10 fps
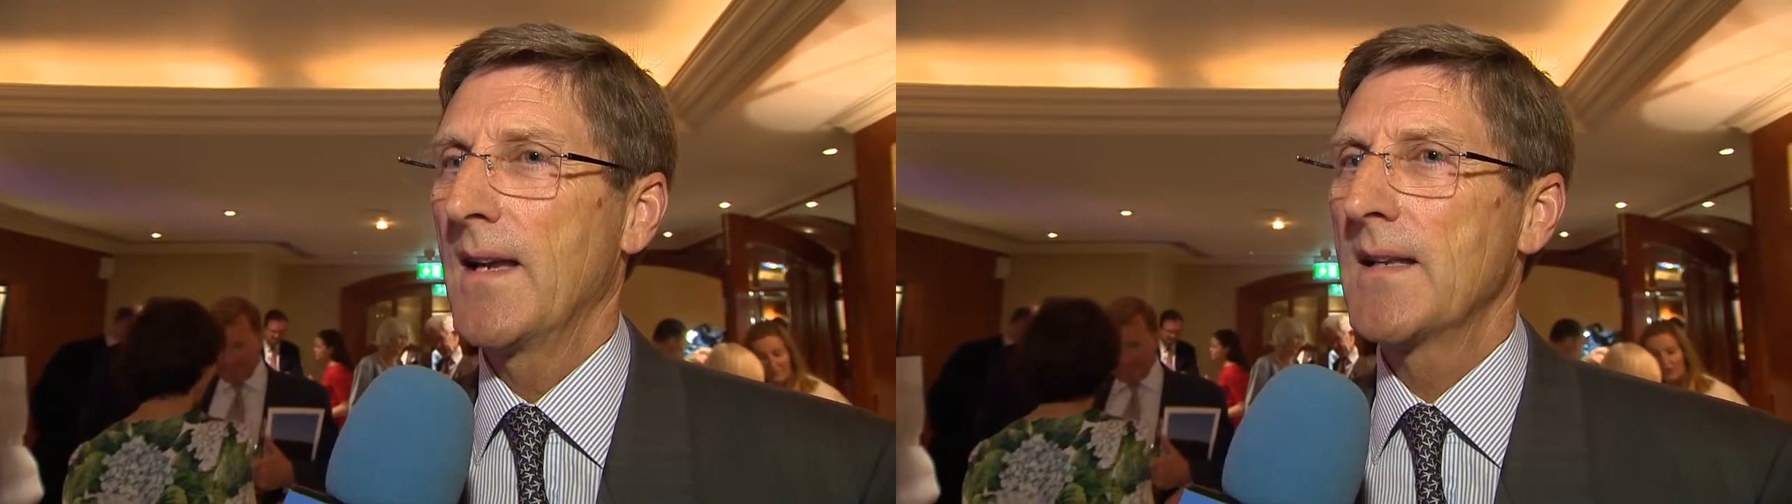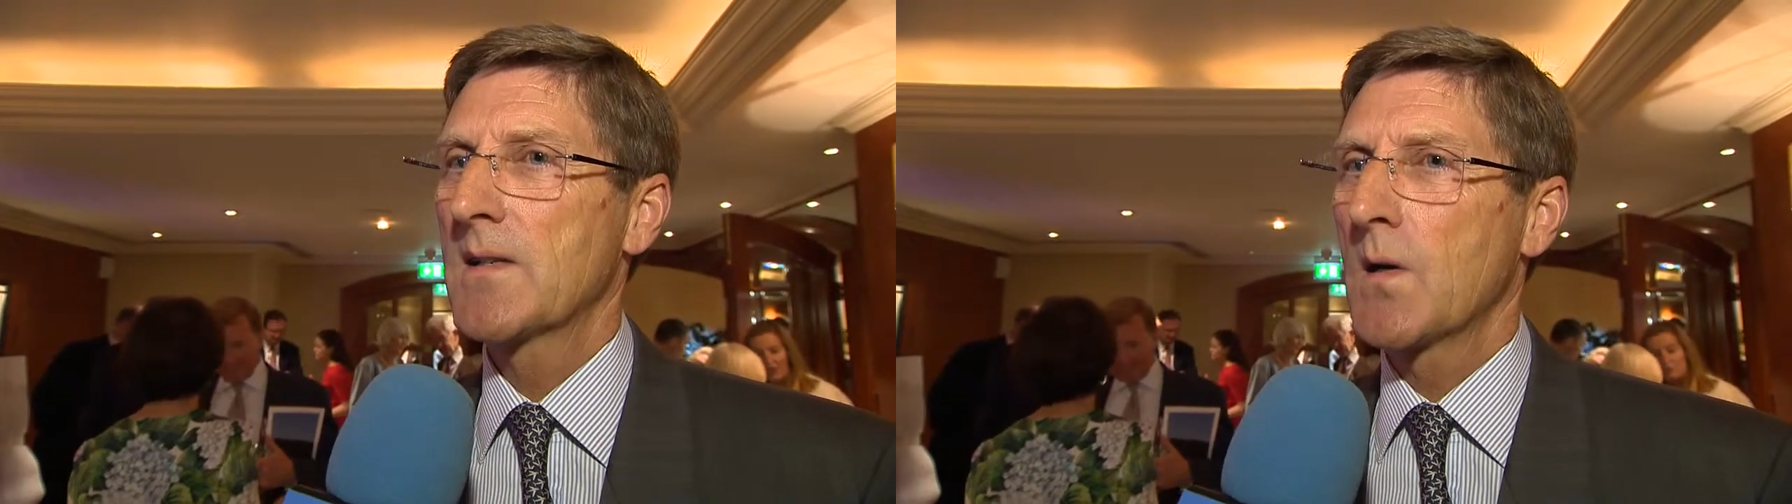
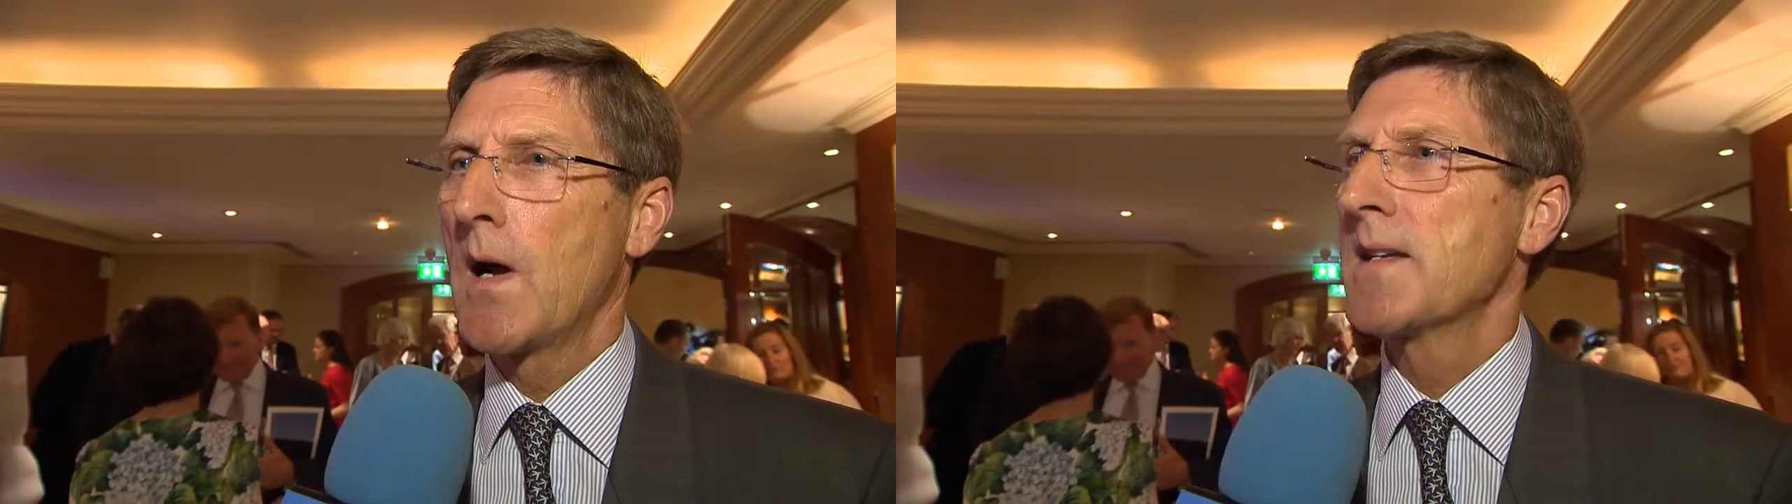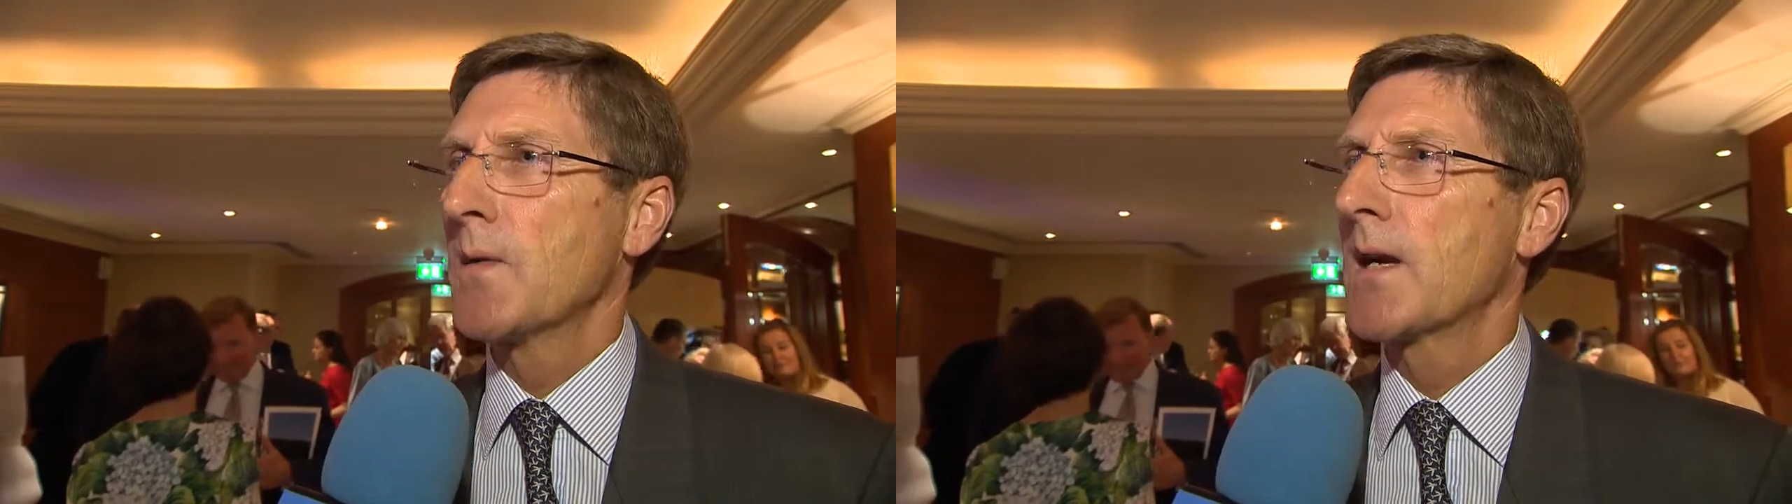it's
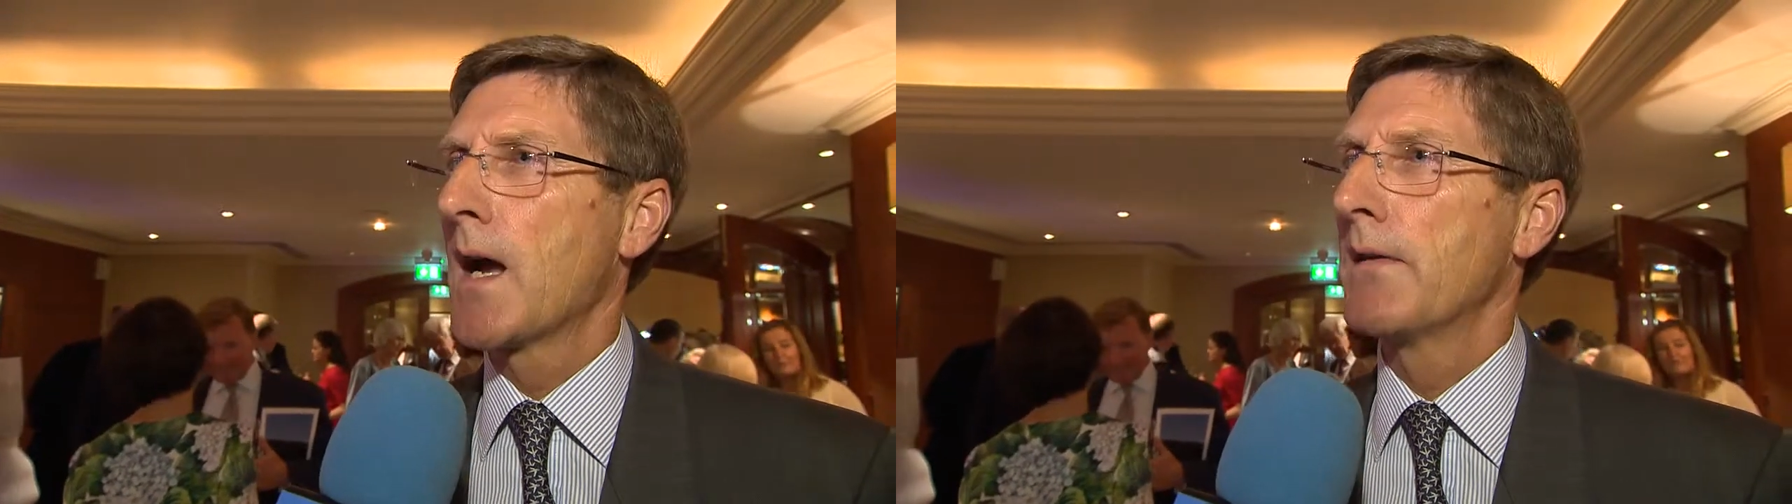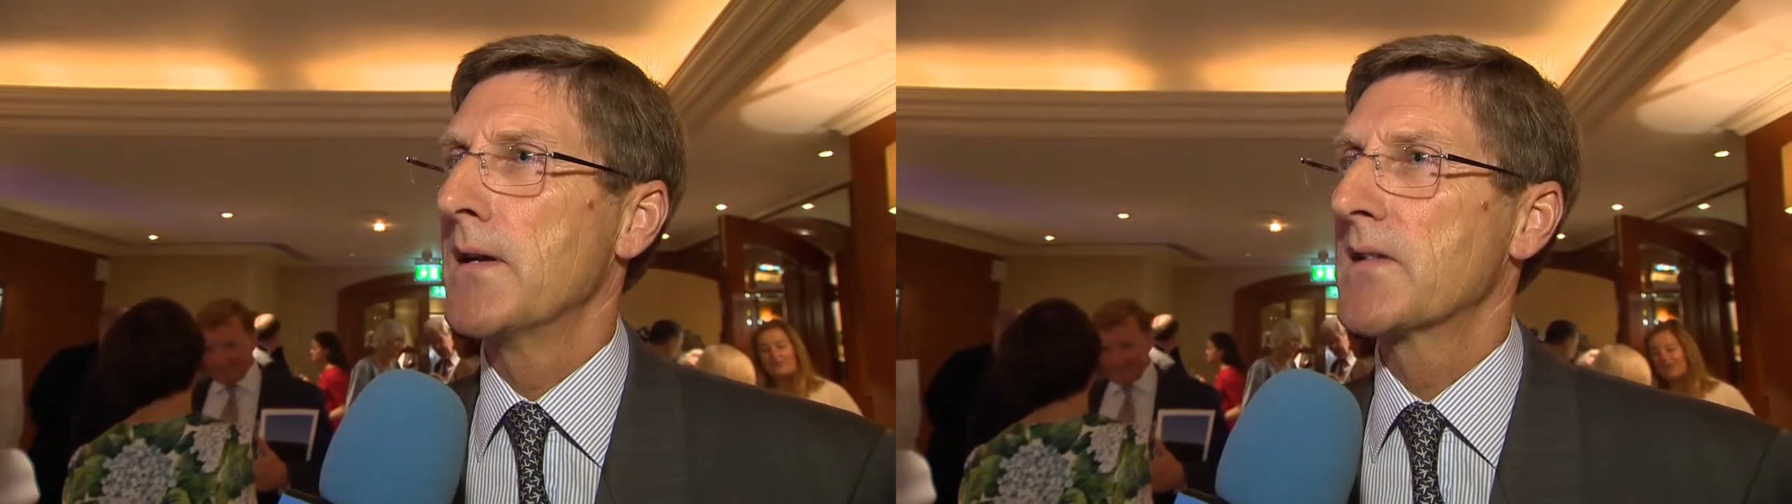trying to
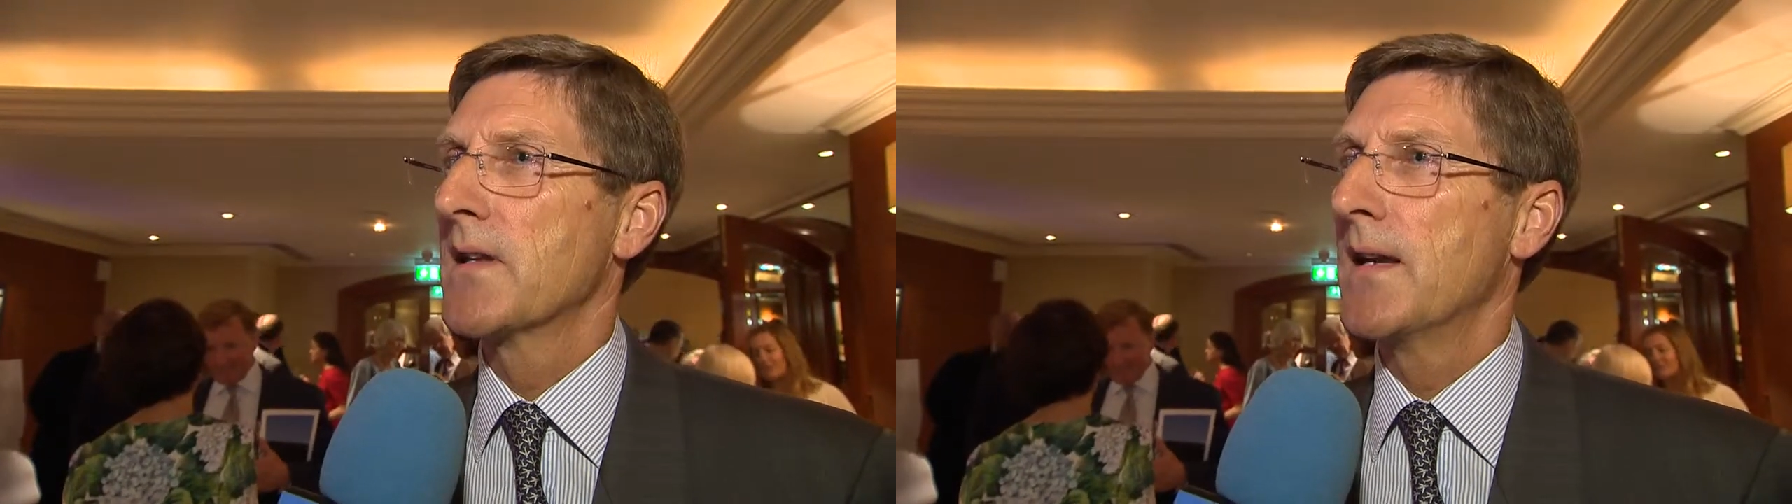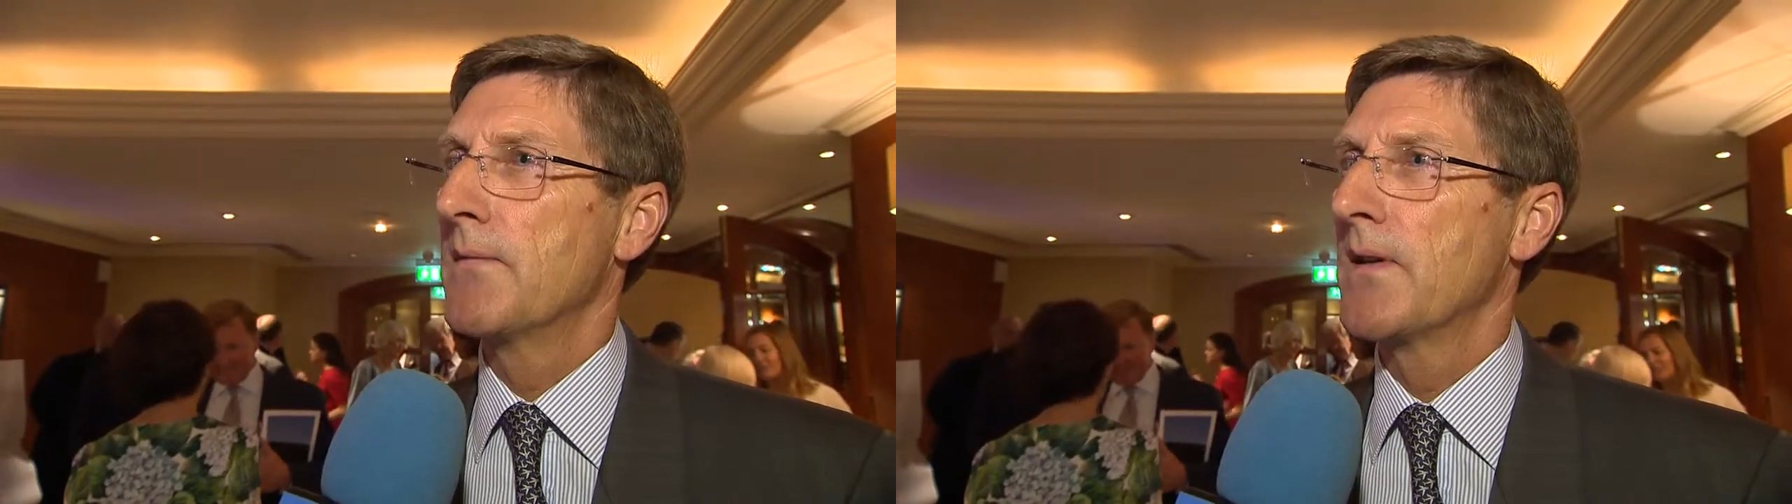encourage
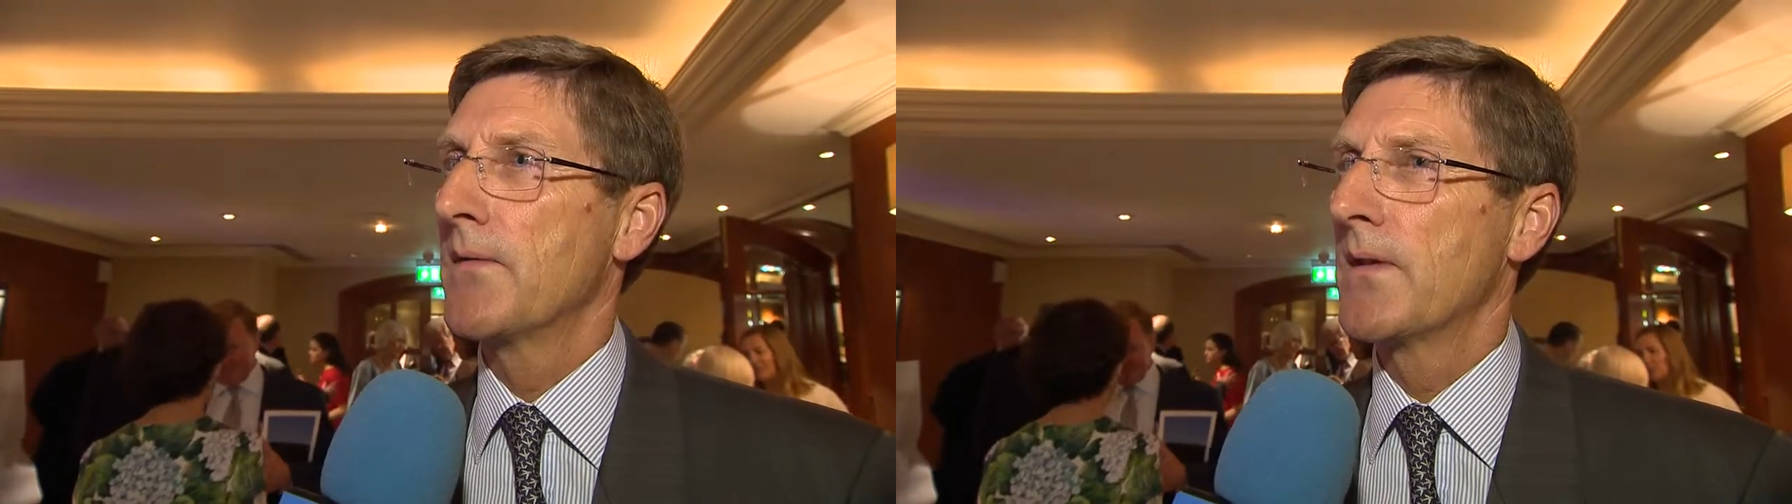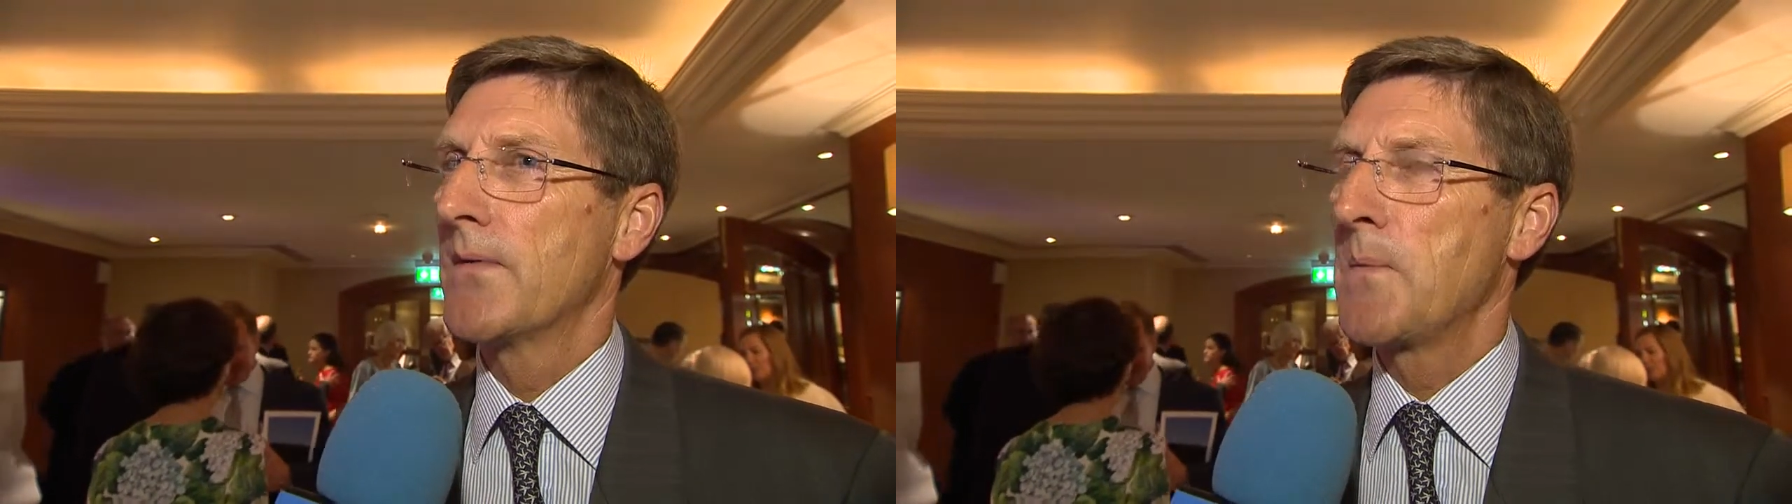
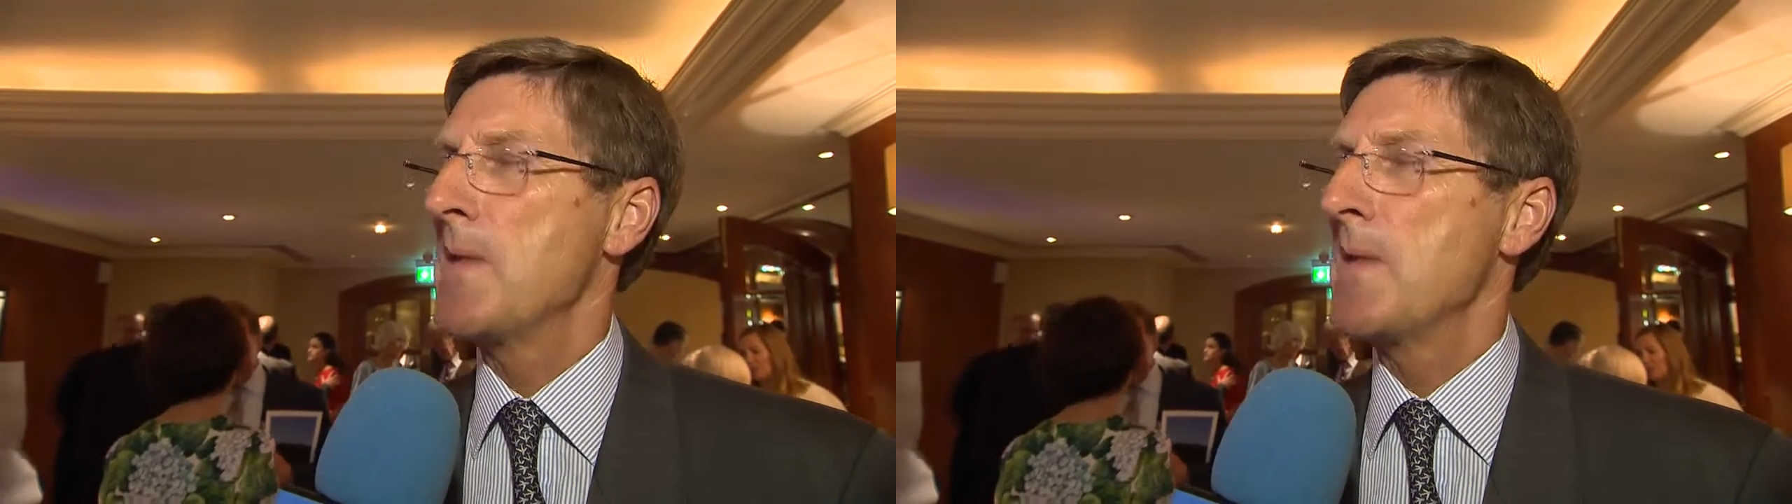the